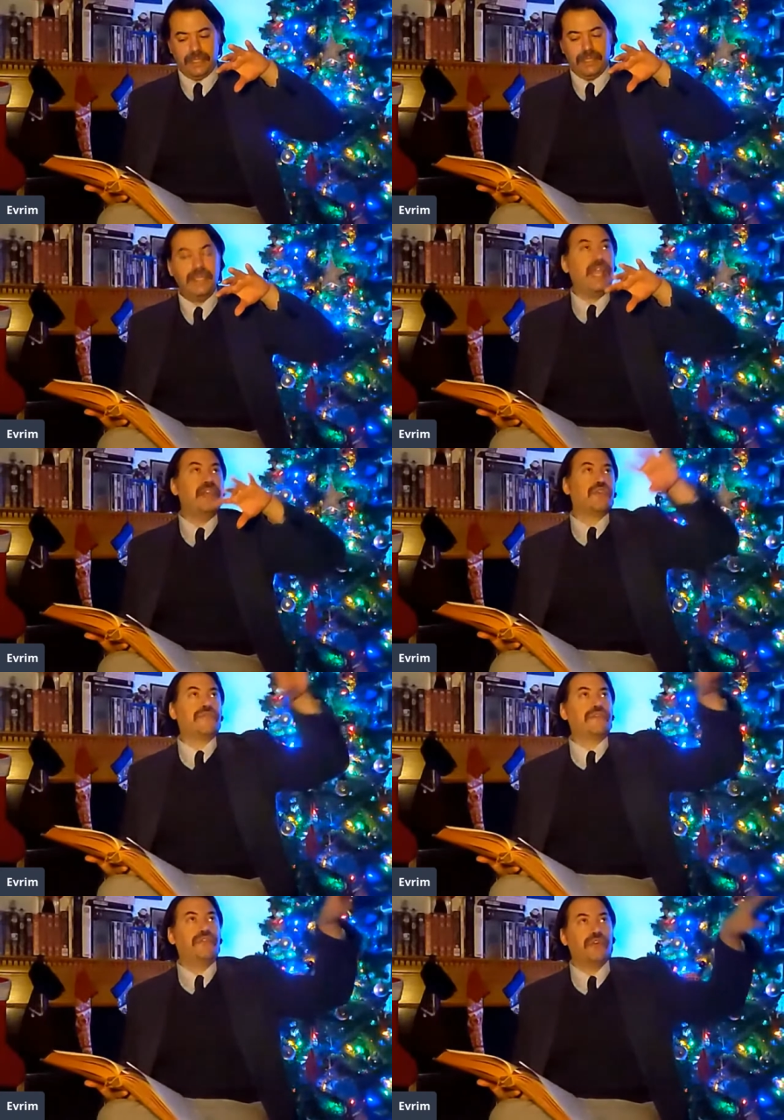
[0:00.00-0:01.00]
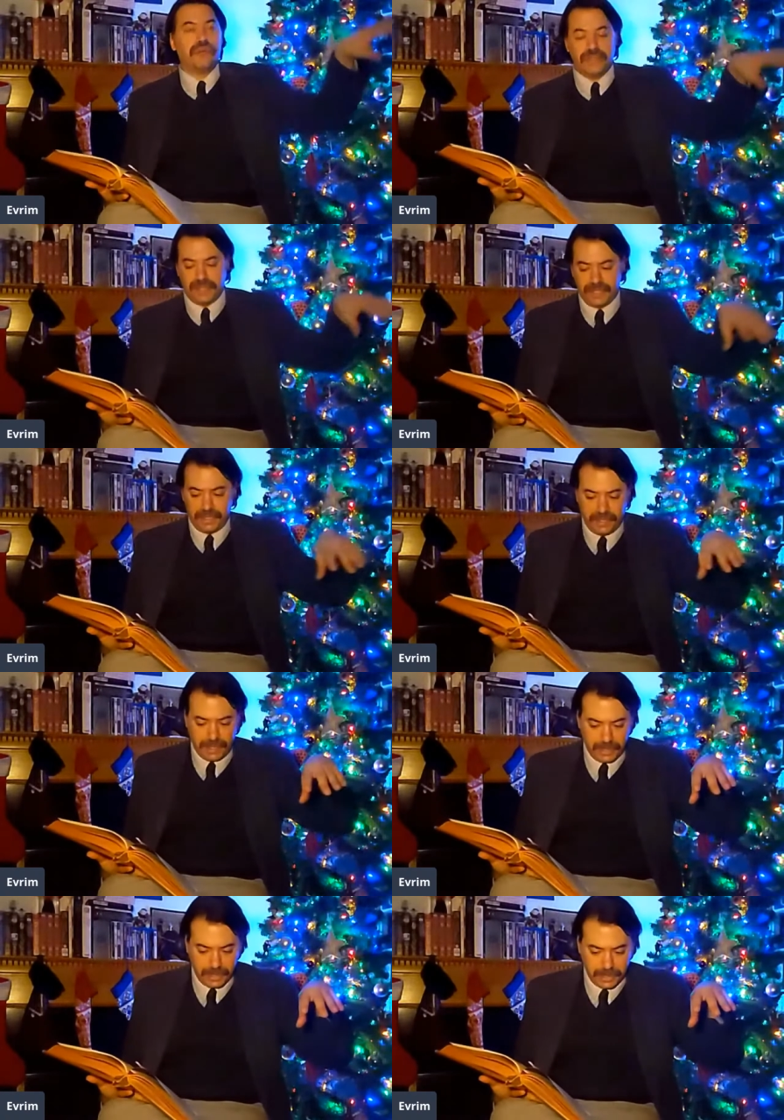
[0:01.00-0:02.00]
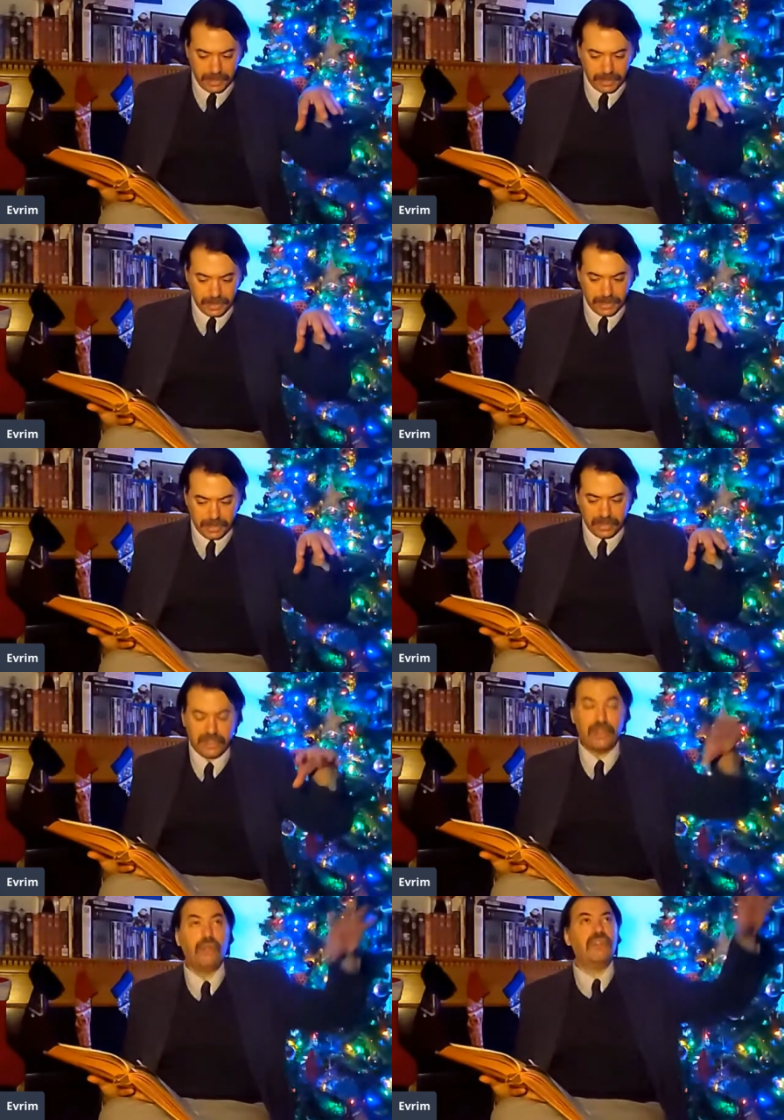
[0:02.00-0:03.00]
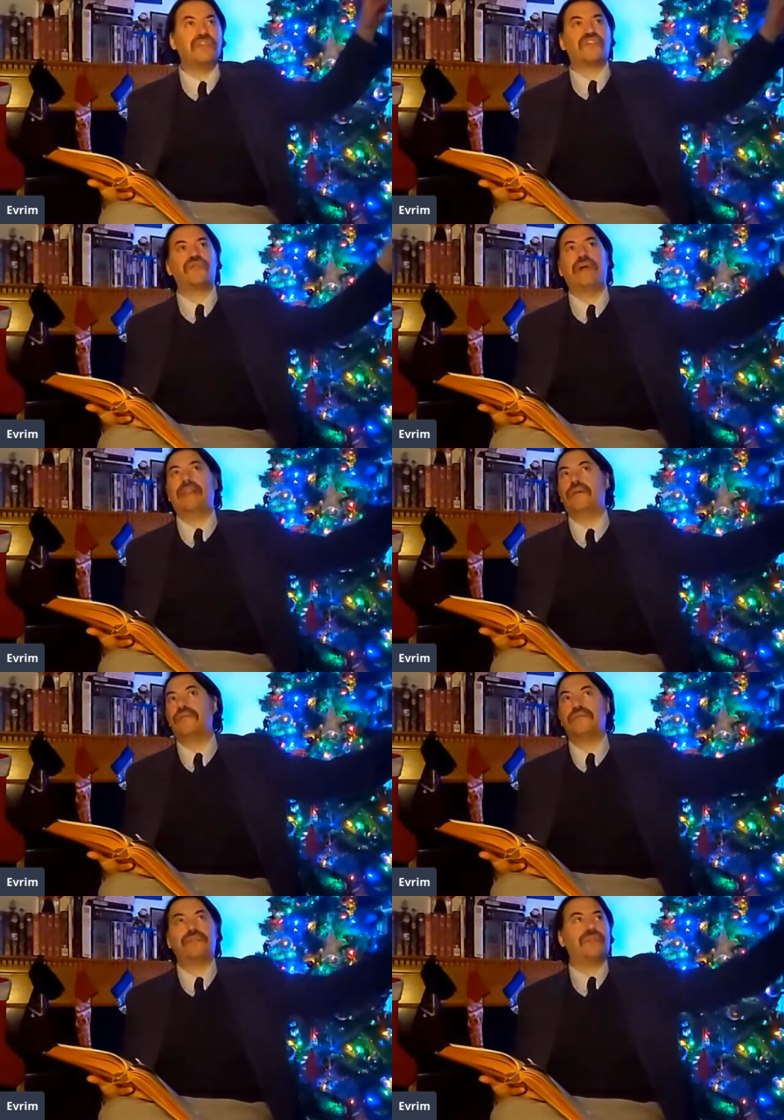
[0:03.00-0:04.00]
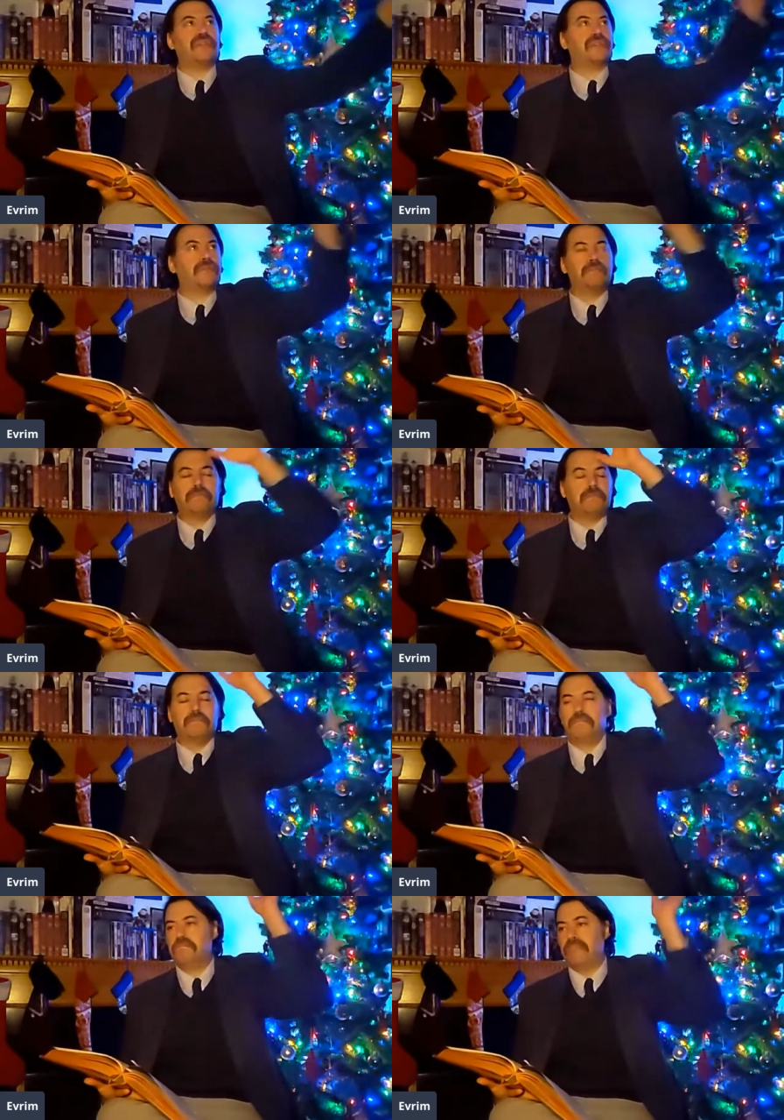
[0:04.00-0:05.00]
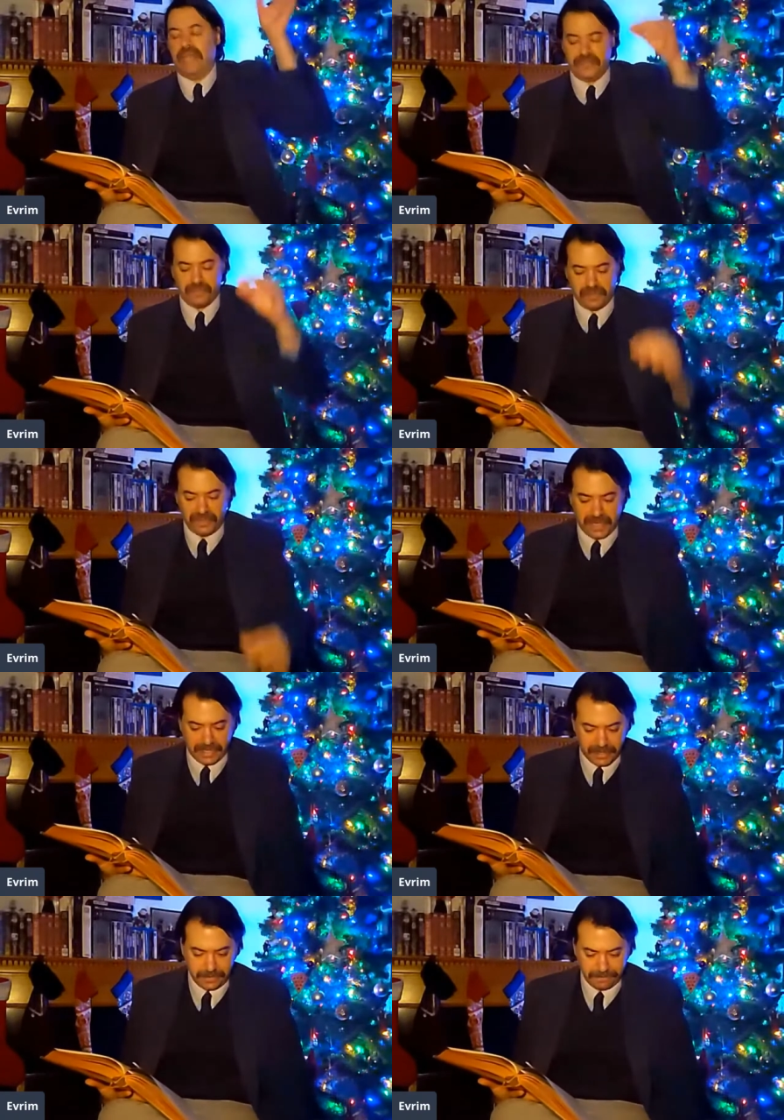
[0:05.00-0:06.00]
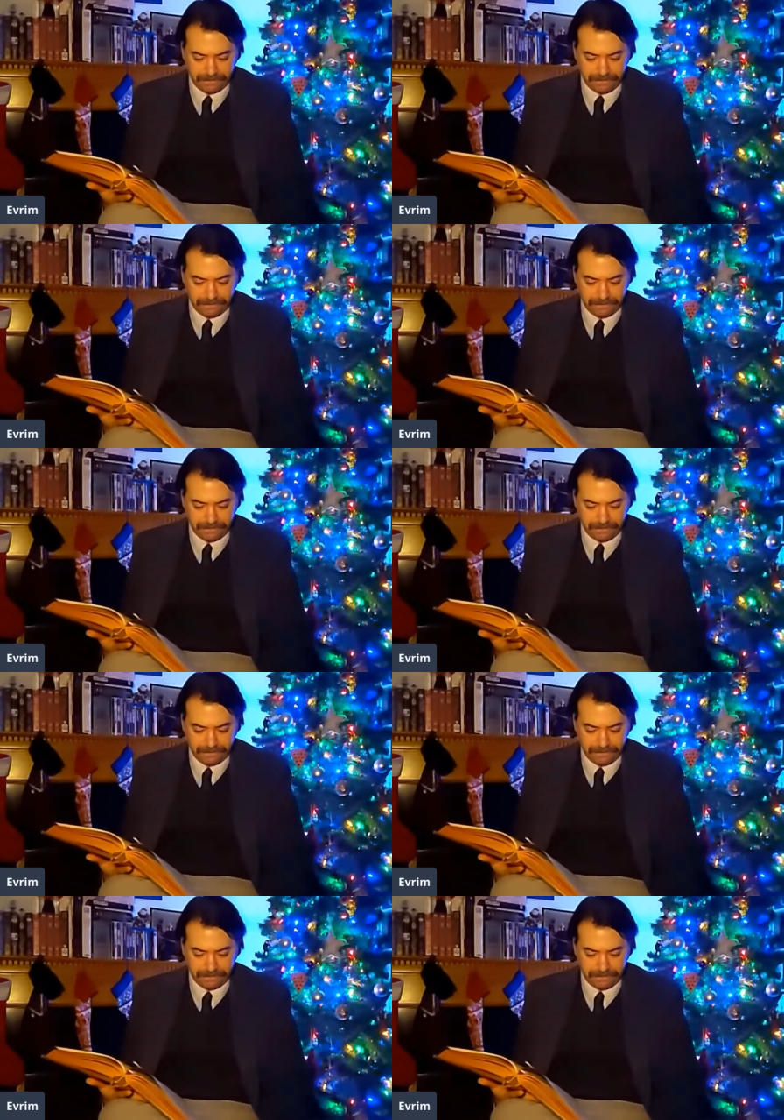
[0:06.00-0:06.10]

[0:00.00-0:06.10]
the edge of the forest slowly swallows this pastoral site